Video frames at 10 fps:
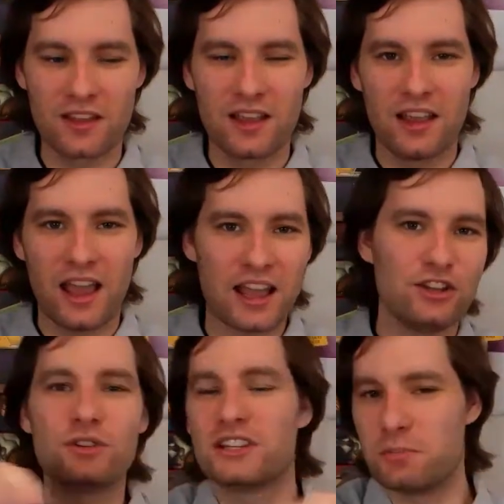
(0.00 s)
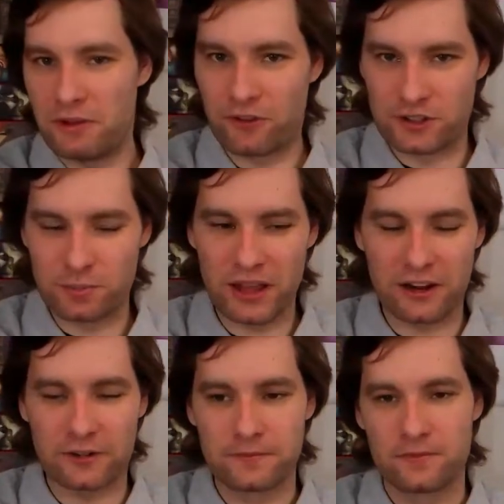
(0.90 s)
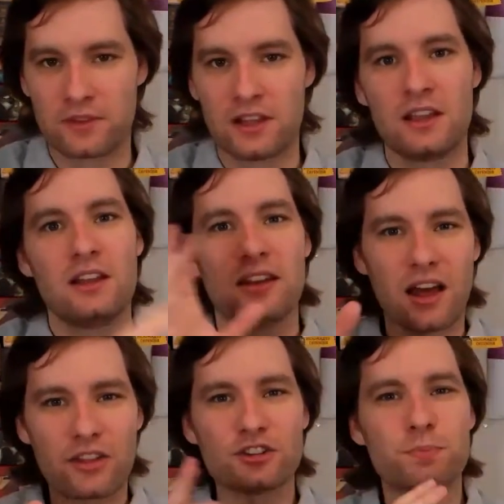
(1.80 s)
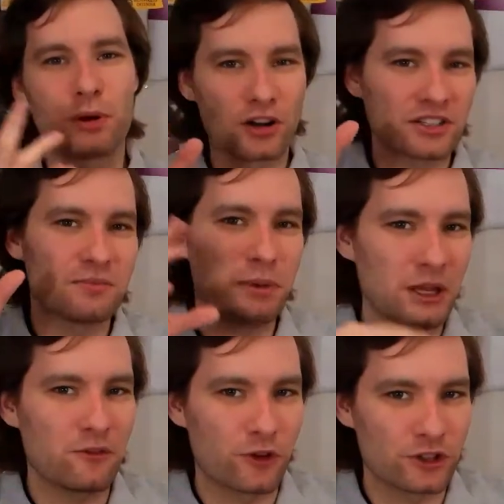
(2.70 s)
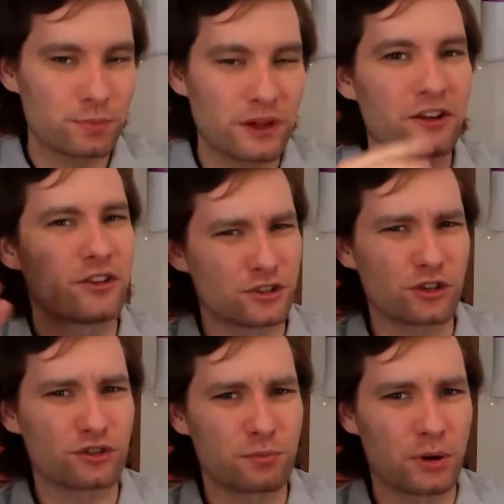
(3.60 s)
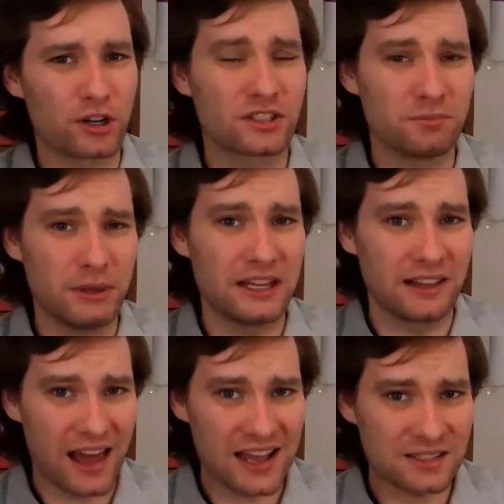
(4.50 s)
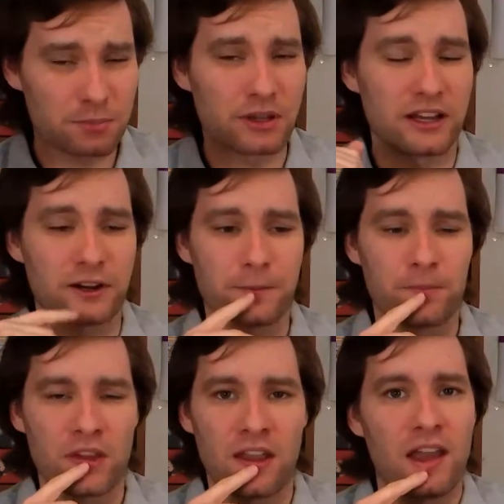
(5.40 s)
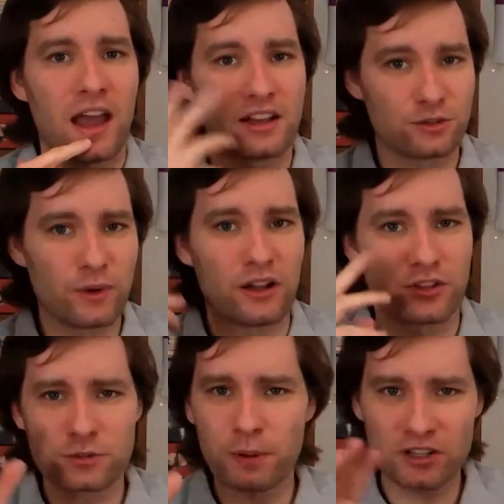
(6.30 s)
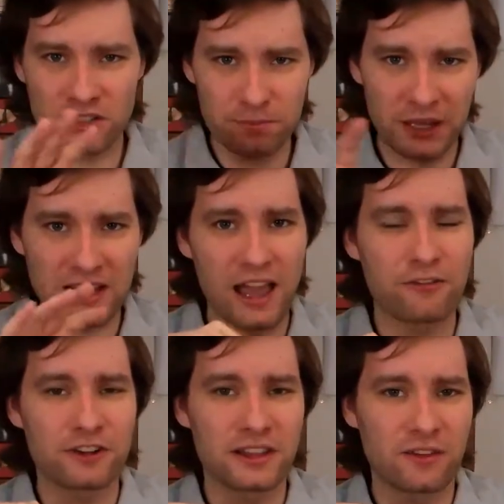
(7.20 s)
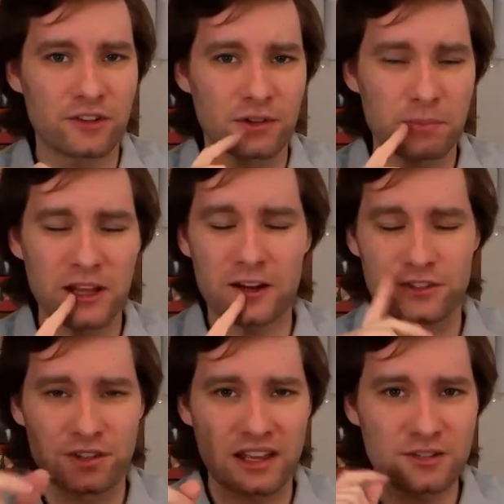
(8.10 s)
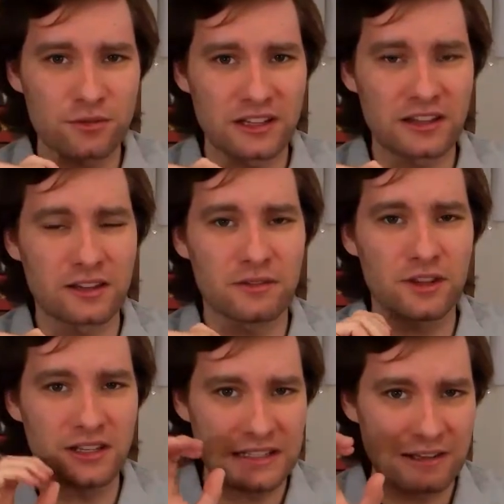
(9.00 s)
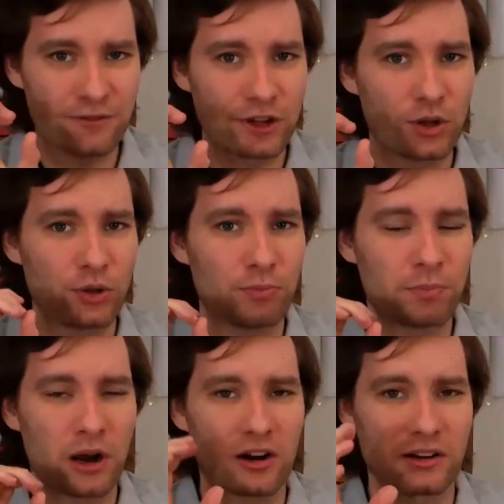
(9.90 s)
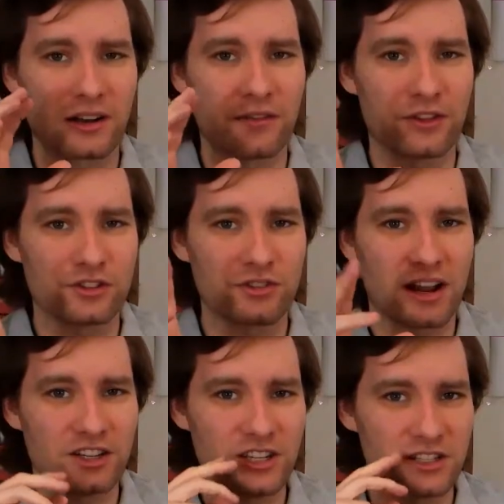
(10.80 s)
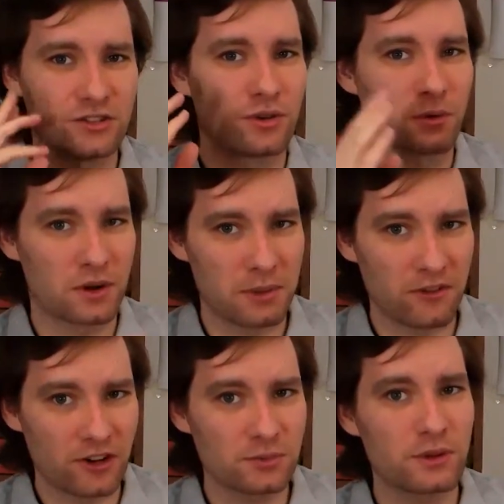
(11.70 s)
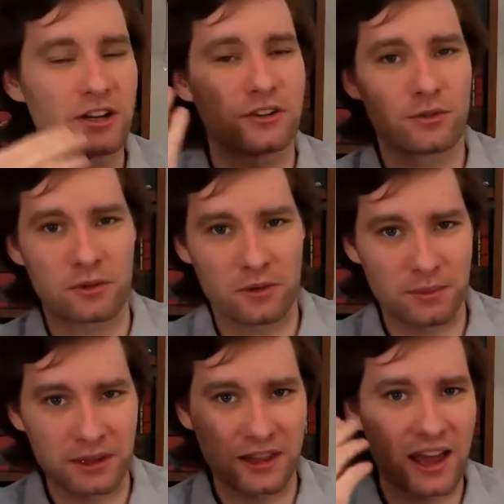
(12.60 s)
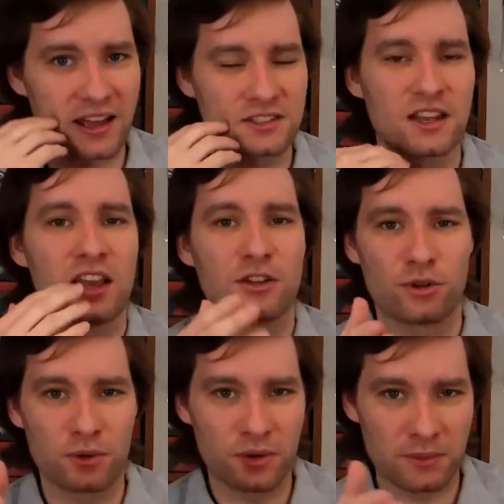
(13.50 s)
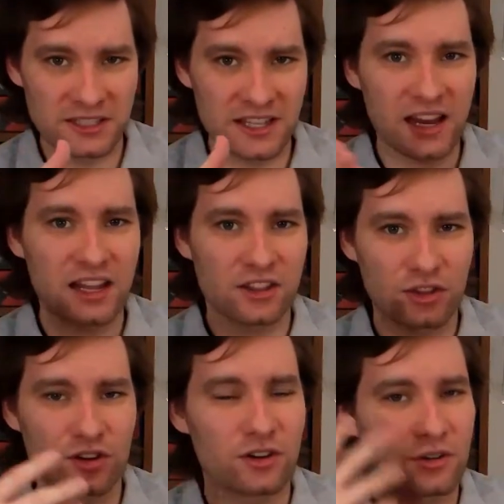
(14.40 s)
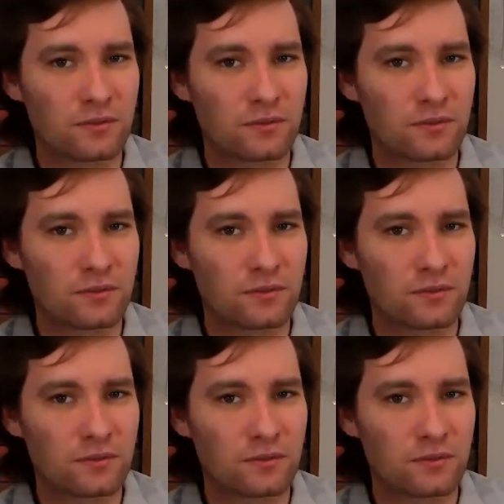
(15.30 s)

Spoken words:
and you get to be first player. Now, there's perks of being first player. There's also perks of being last player as well. There's perks of being every level of player. So that's what the difficult part of the strategy is. Do I want to be first player? Do I want to be last? Do I want to be second, third,